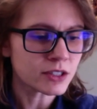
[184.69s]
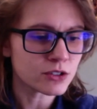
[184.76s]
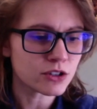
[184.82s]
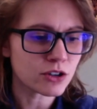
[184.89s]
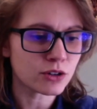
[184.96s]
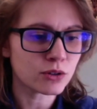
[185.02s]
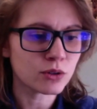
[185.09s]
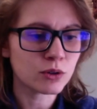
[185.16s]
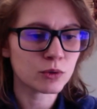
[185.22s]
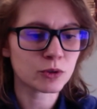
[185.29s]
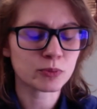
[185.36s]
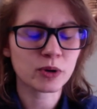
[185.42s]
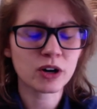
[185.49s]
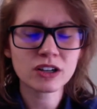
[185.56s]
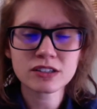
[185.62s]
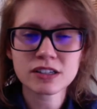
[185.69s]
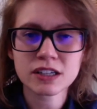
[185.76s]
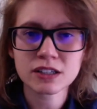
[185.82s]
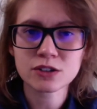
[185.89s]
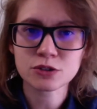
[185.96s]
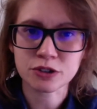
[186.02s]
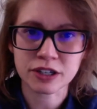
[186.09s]
So, with
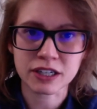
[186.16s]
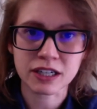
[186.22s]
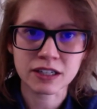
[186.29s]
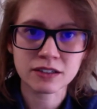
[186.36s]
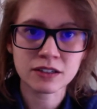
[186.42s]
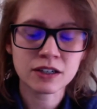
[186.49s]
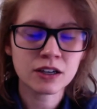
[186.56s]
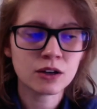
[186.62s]
prostate screening,